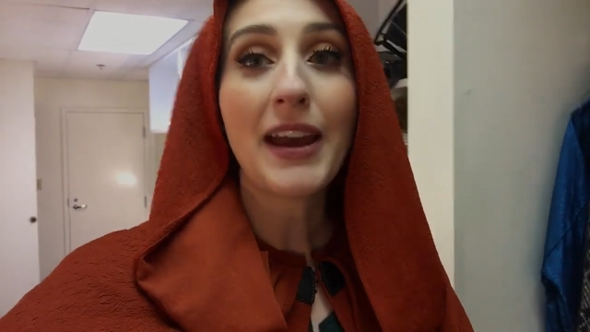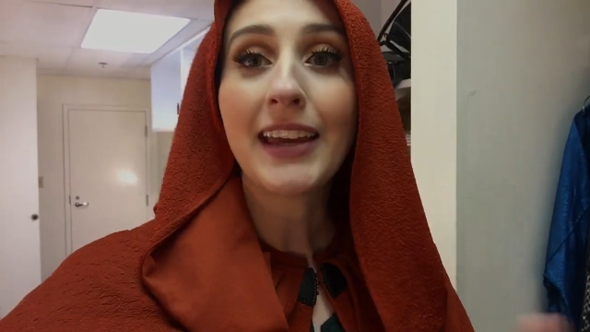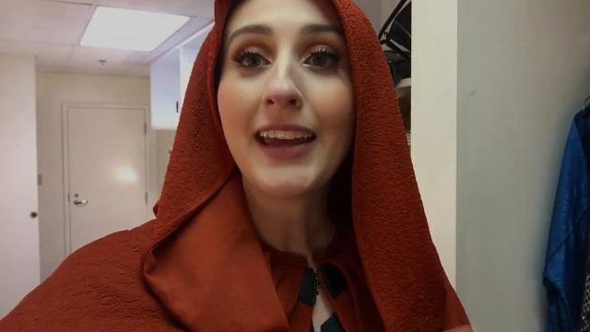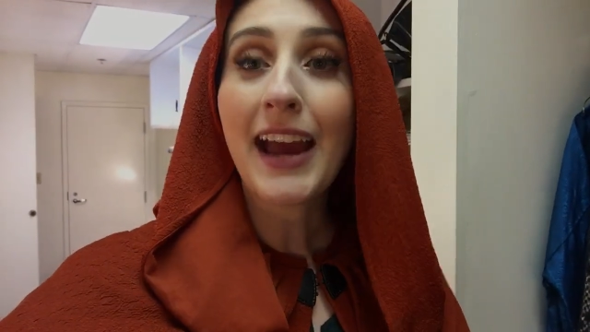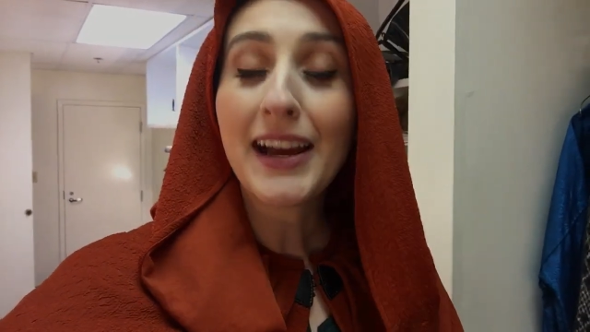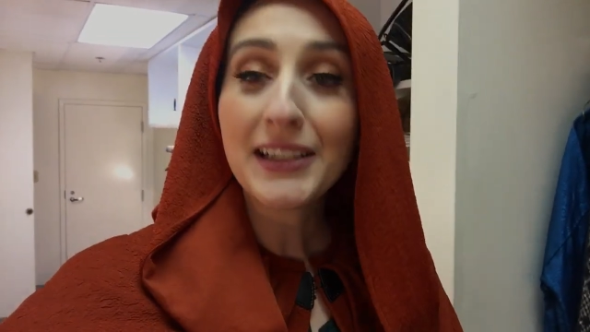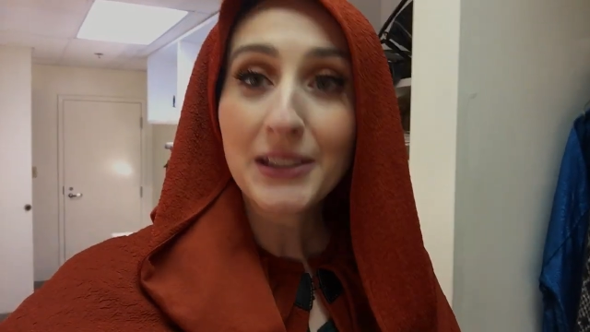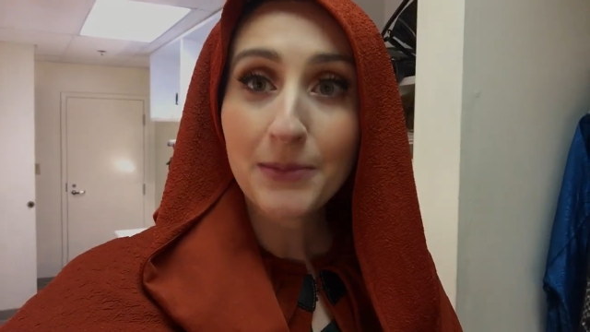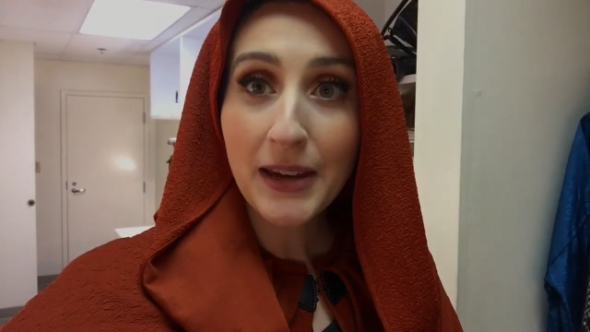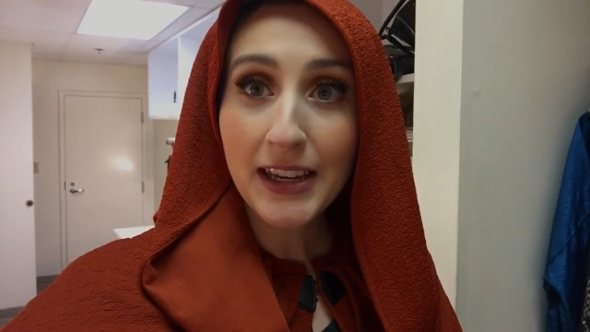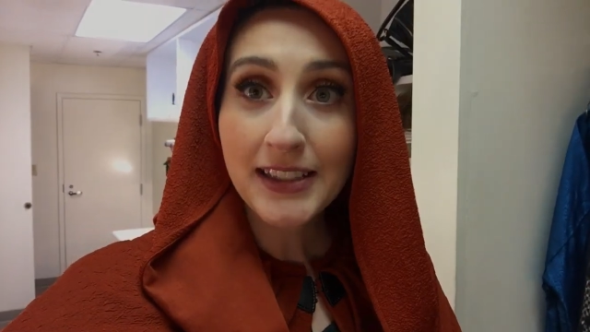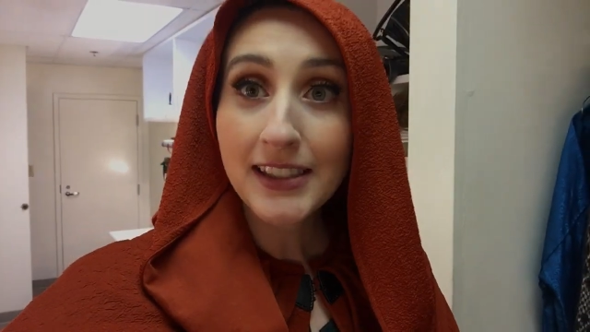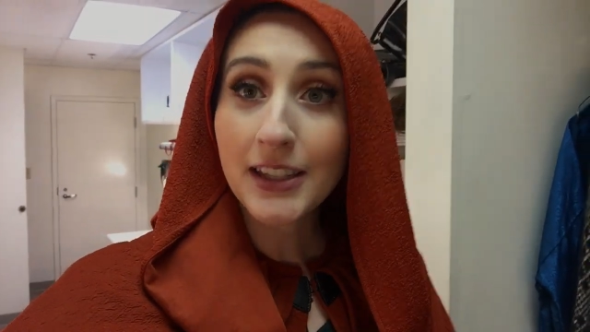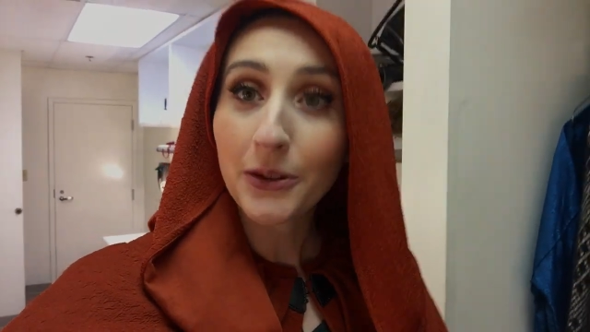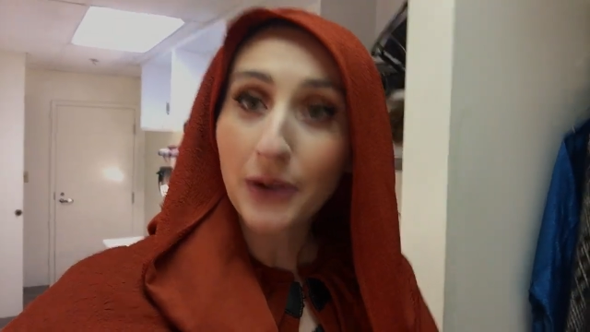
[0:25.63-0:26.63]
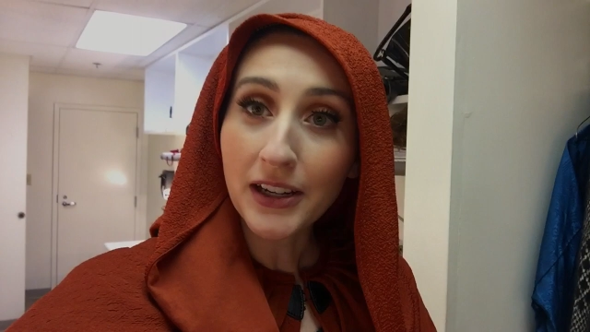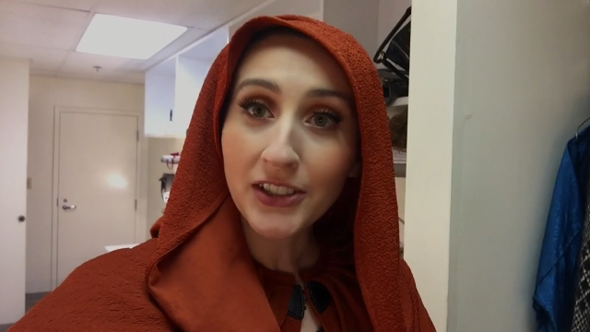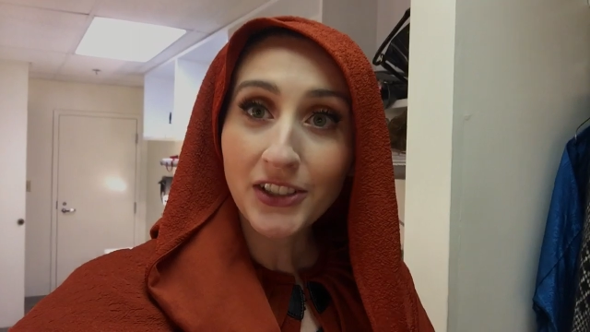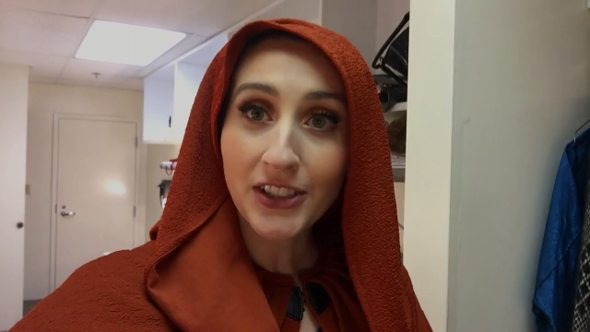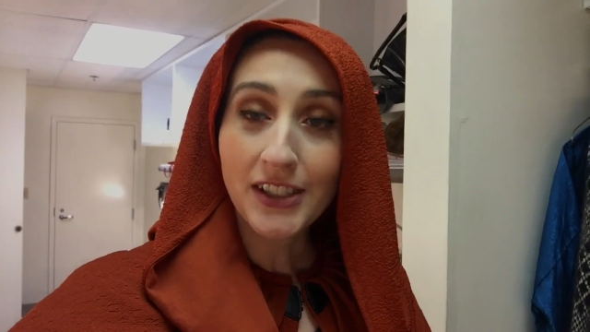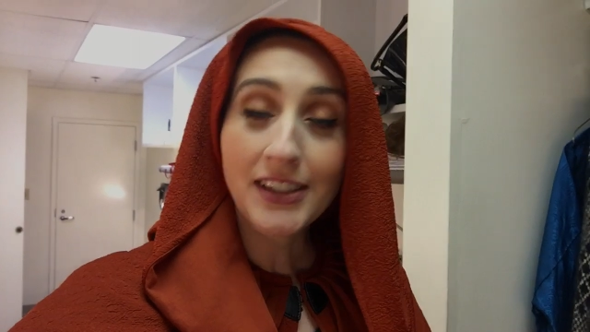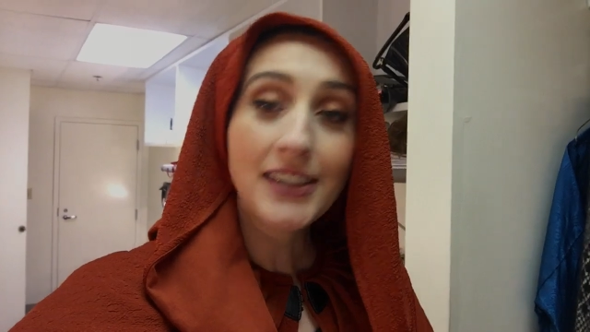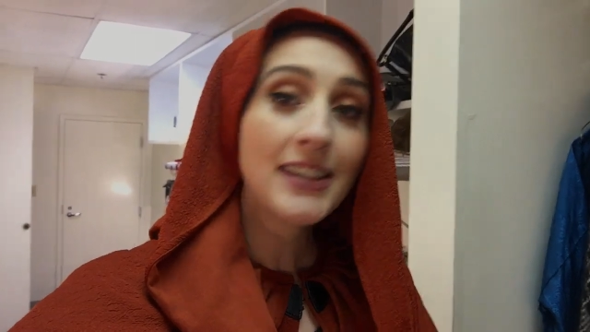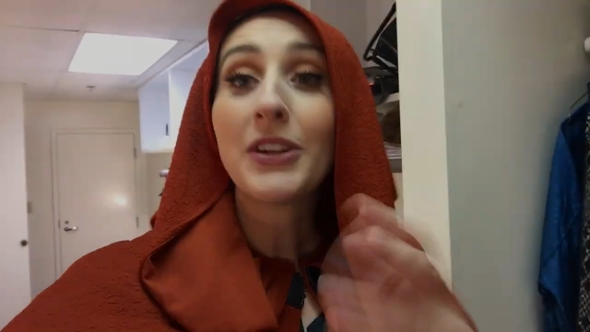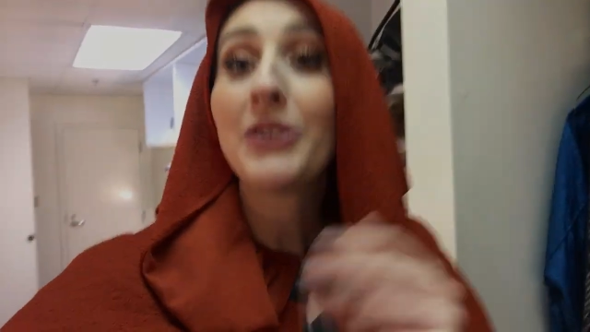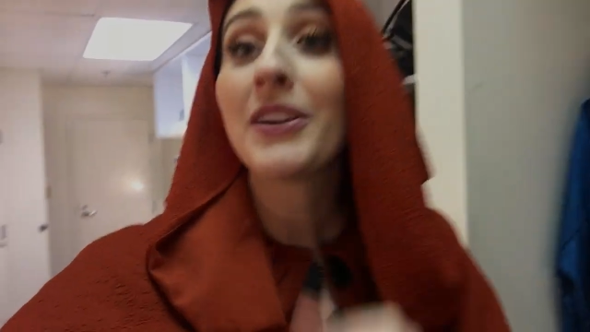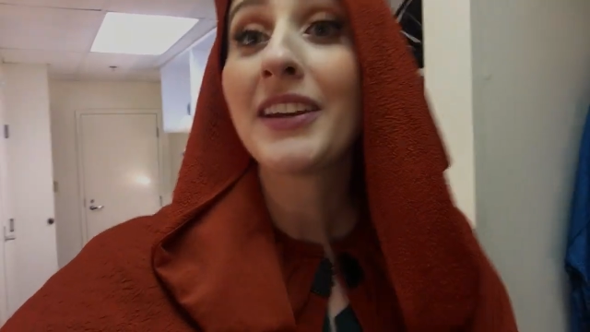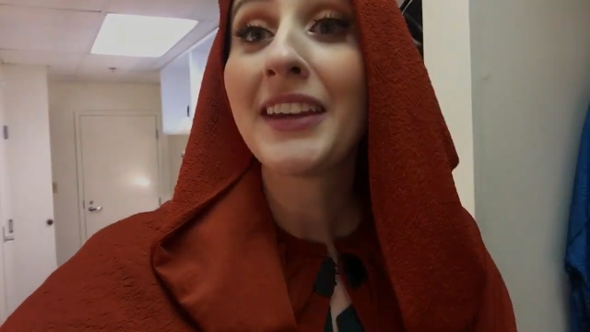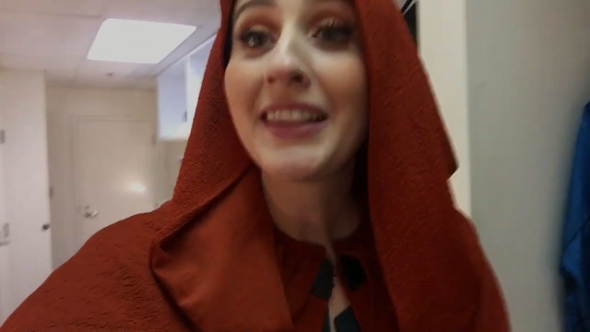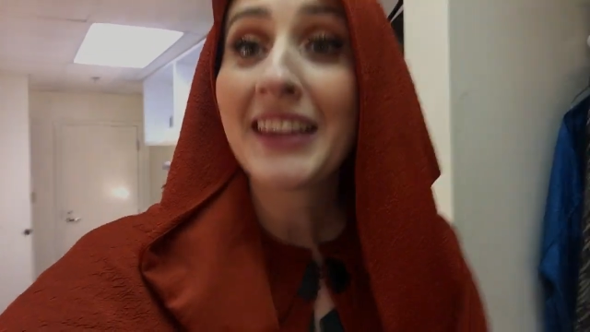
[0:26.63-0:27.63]
castmates the questions so you
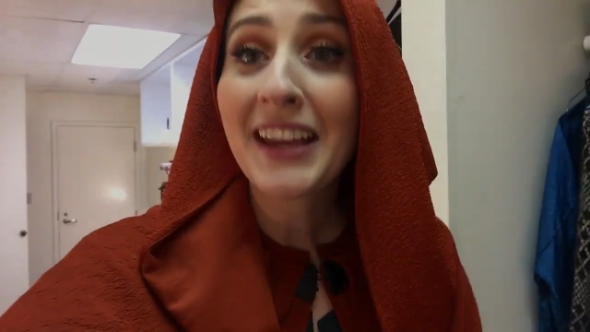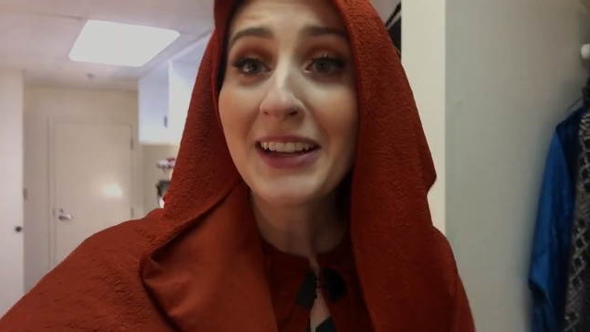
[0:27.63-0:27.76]
can get the